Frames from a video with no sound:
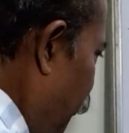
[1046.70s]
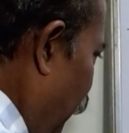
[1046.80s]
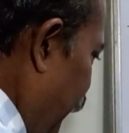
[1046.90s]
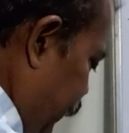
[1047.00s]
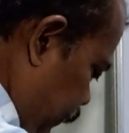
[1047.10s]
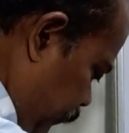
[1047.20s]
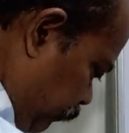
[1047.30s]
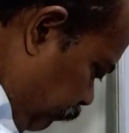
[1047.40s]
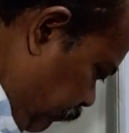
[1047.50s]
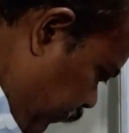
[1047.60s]
by
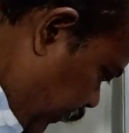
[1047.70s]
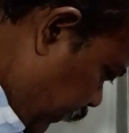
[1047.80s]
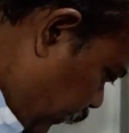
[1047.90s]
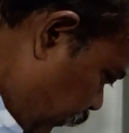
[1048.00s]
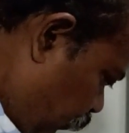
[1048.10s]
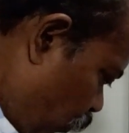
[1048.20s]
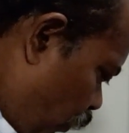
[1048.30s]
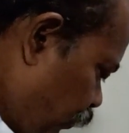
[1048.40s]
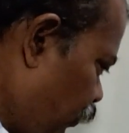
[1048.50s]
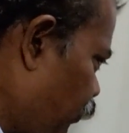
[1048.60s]

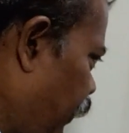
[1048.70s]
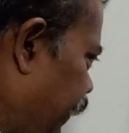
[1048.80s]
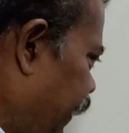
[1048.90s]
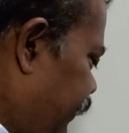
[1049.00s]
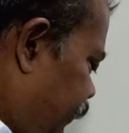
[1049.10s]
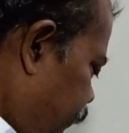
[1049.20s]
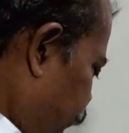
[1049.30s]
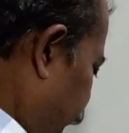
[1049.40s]
cos square x,